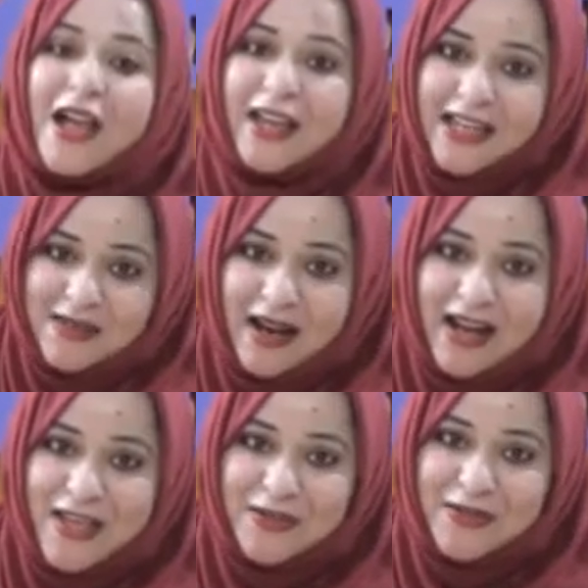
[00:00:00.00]
Yes, my
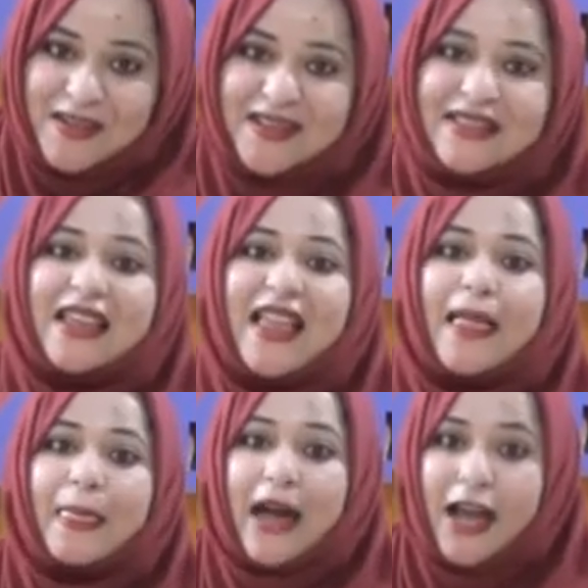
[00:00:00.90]
dear students,
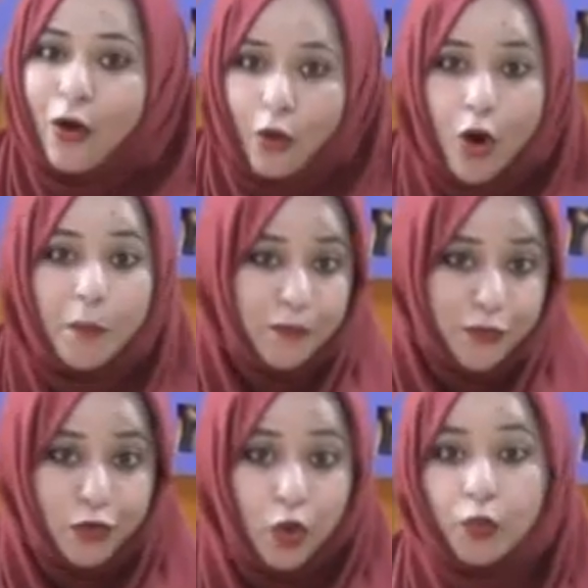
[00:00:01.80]
I hope
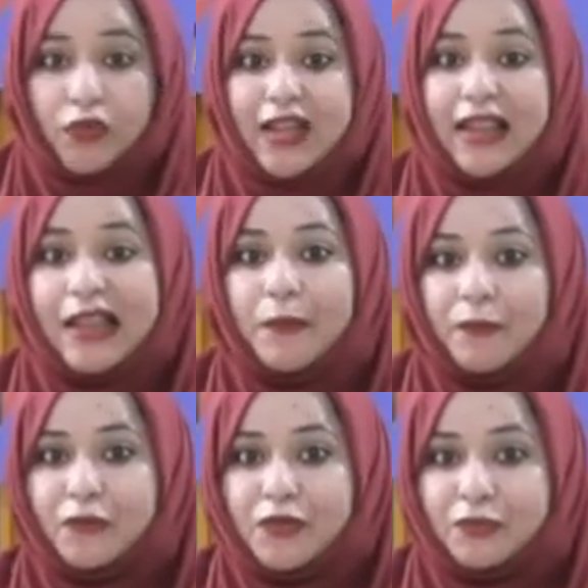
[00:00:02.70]
you will
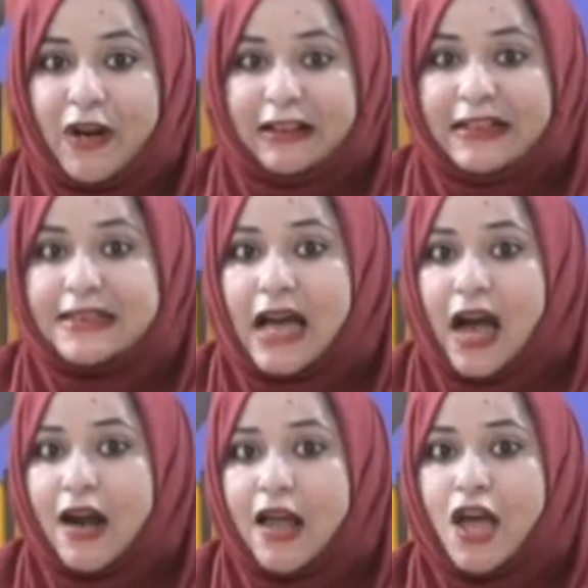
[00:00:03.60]
practice
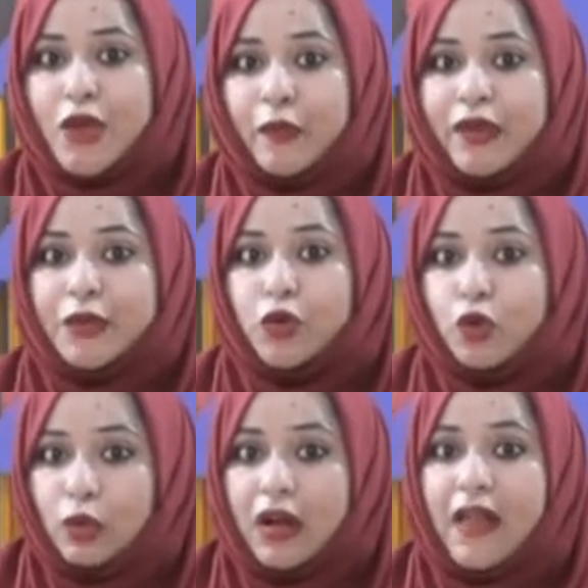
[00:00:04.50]
hard, you will
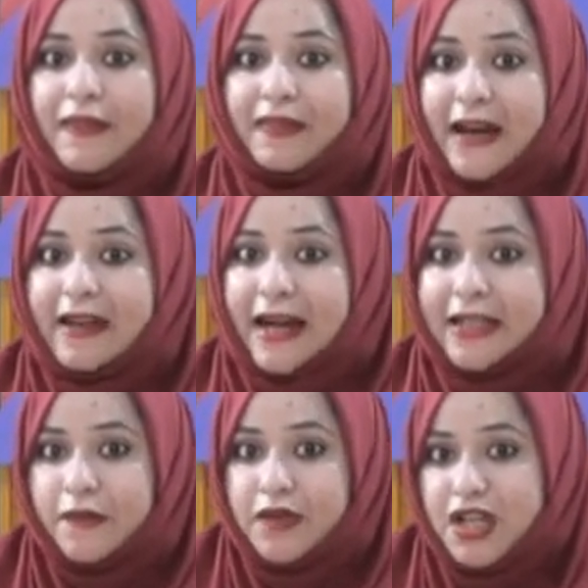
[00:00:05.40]
do that
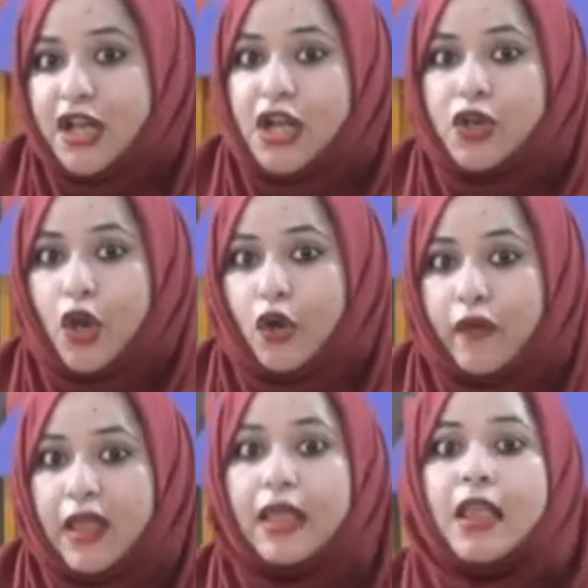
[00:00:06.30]
activity, you
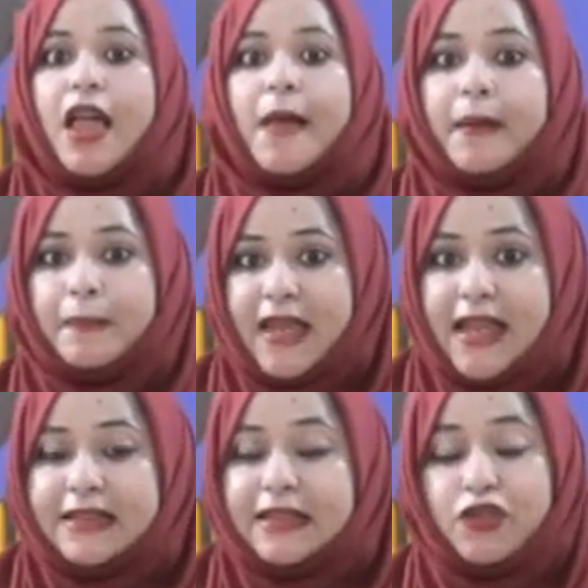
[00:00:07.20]
will
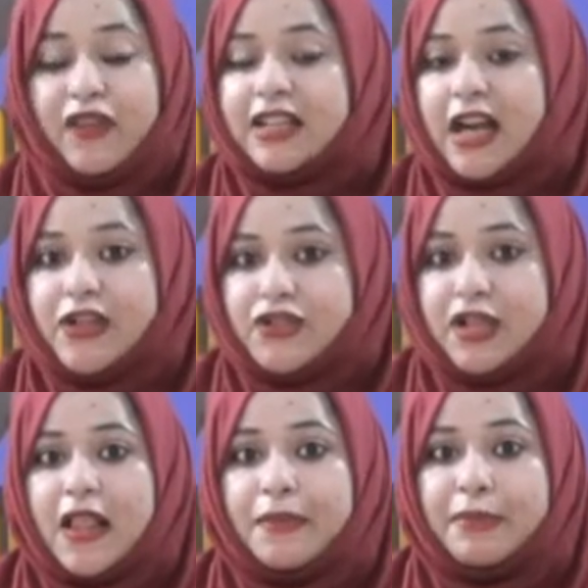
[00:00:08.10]
paste, you will cut
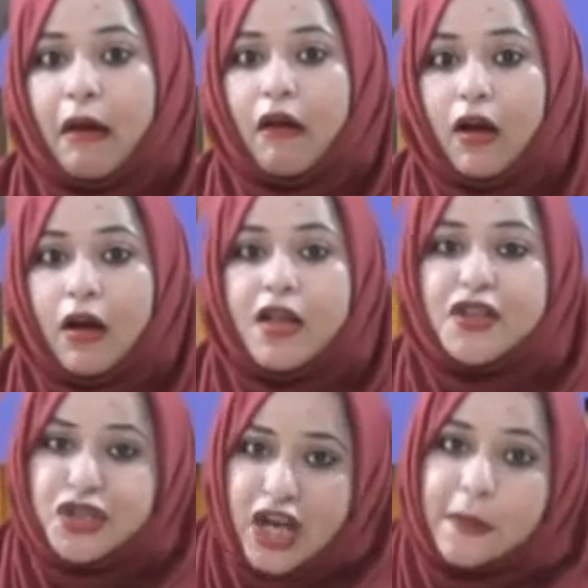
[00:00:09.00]
the
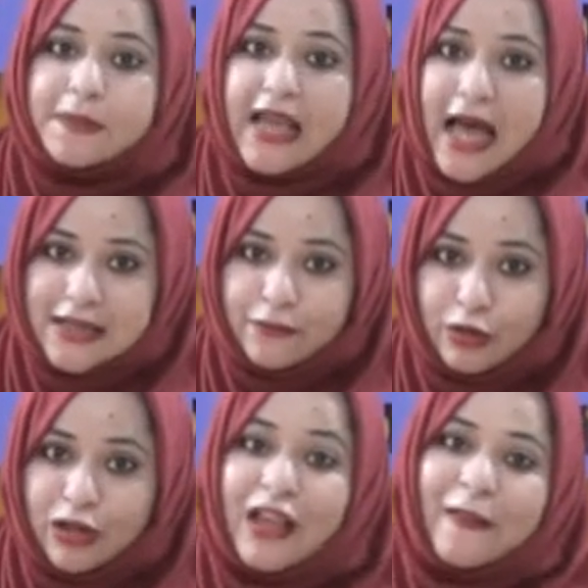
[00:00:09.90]
shapes as
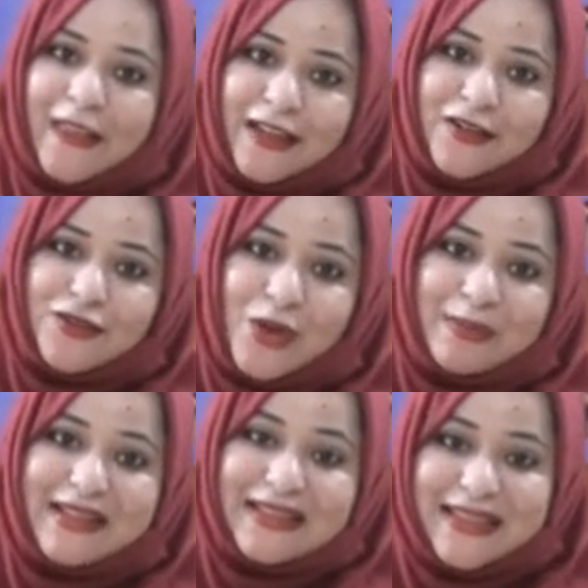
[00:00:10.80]
well. Thank you so
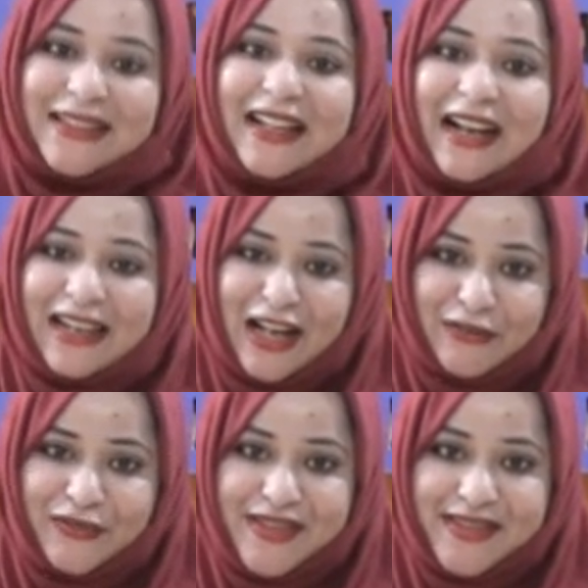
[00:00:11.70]
much. Allah
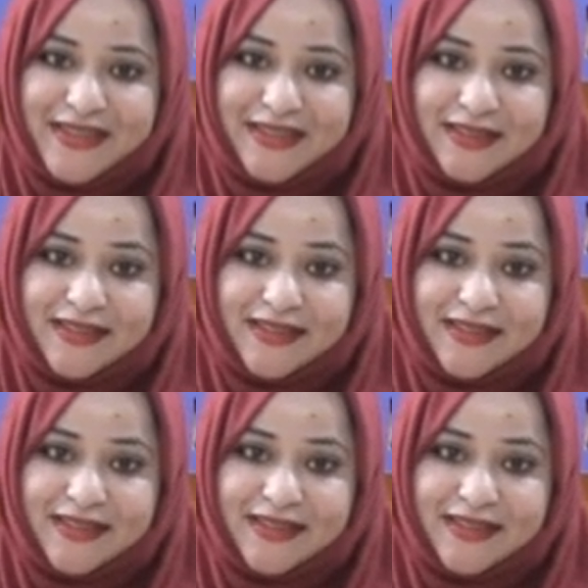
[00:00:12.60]
Hafiz.